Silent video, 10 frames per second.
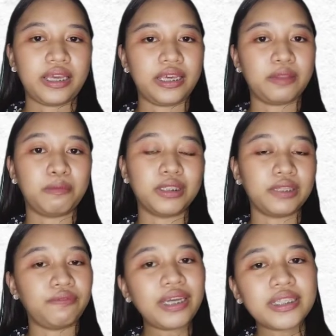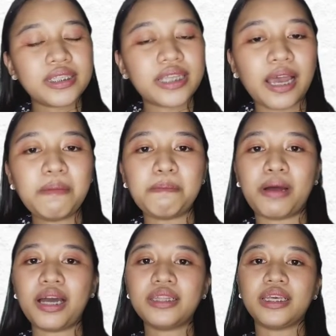It motivates them,
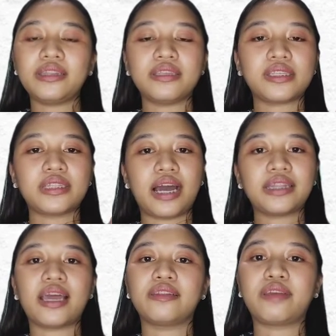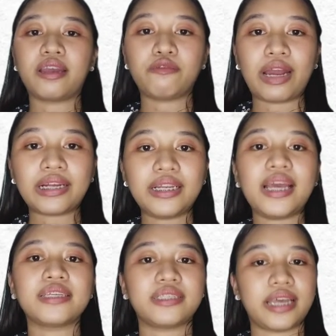but it does not
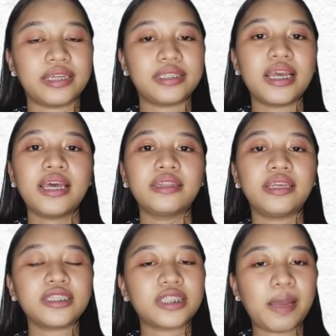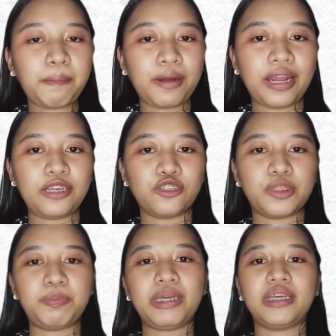directly assess the
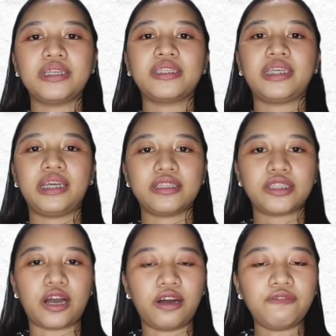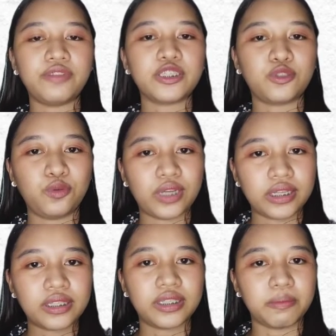extemporaneous speaking skills of the
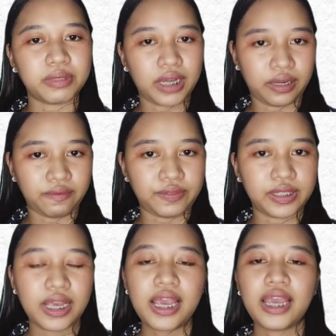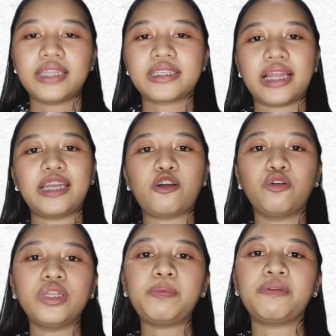students themselves. It's like
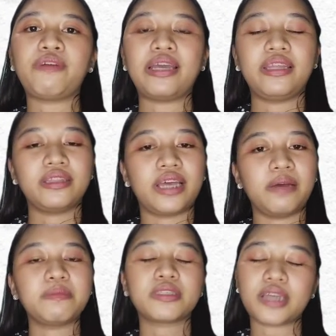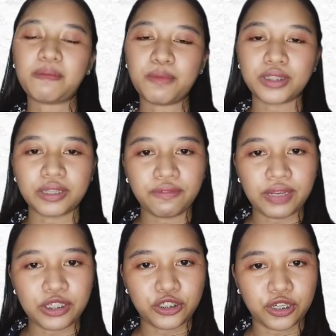only providing them some
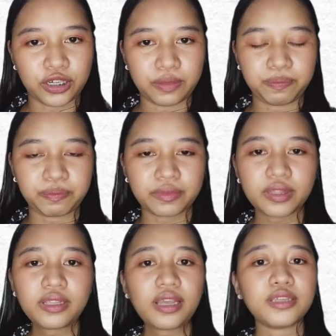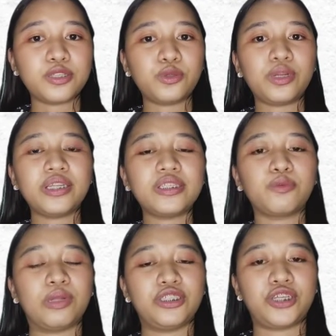motivation.
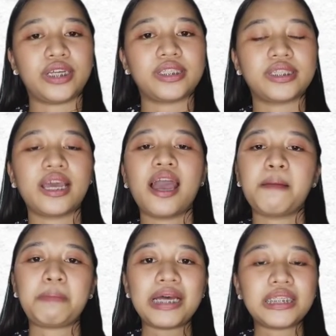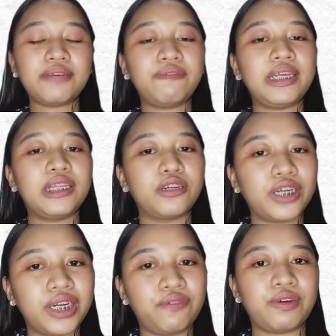Students will just passively
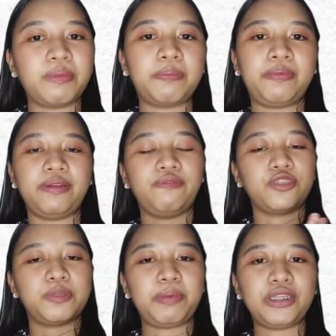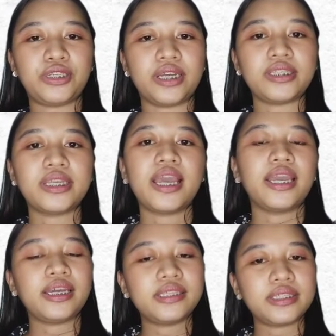learn from the previous speeches
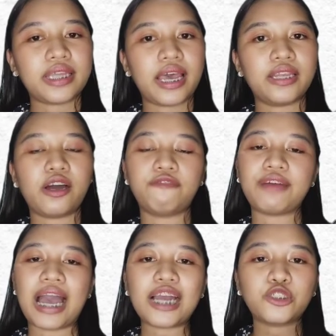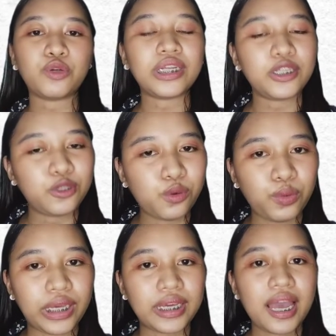instead of actually
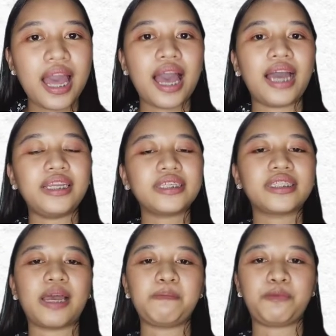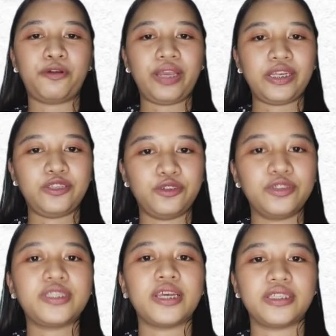doing an
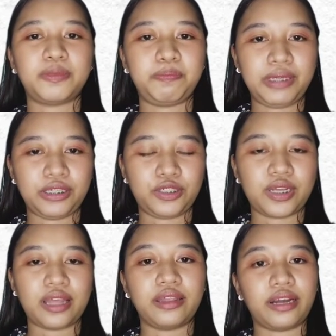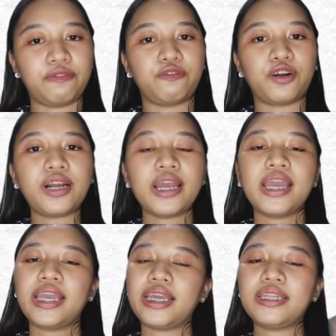extemporaneous speech. Therefore,
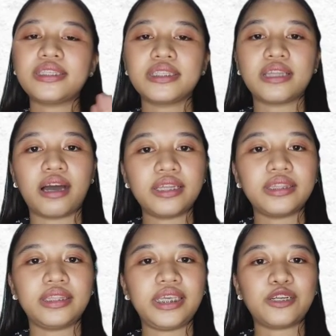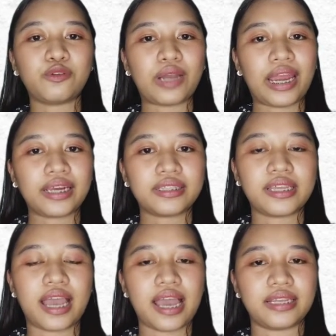it is not the correct
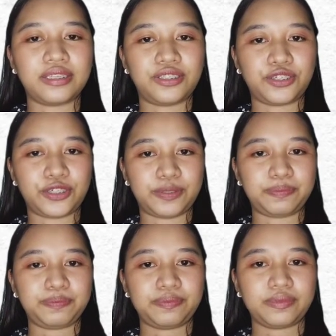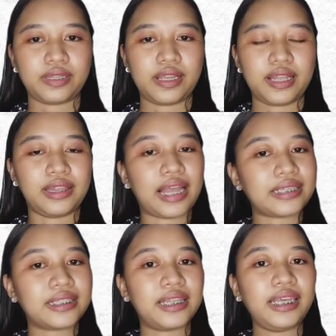answer.
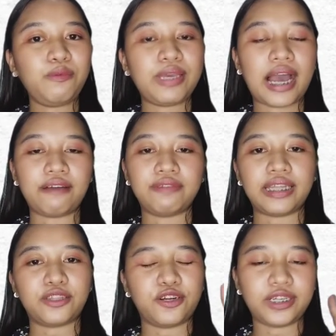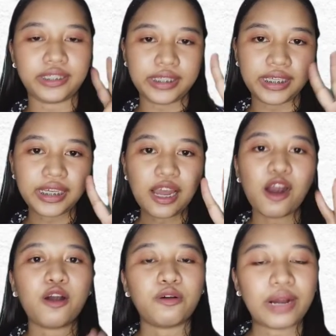Lastly, we have letter D.
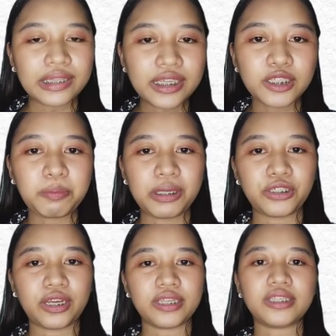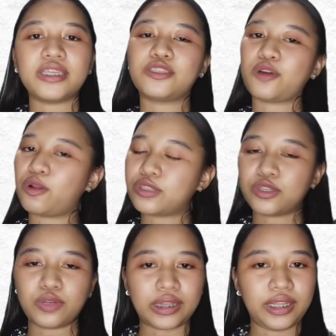Writing speeches is
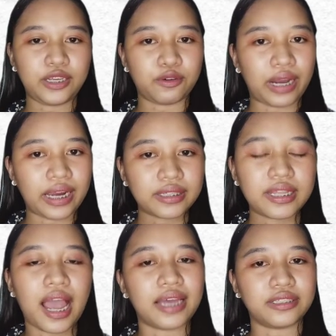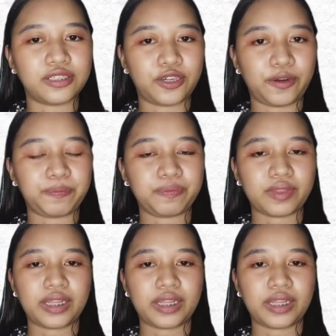also not the correct answer.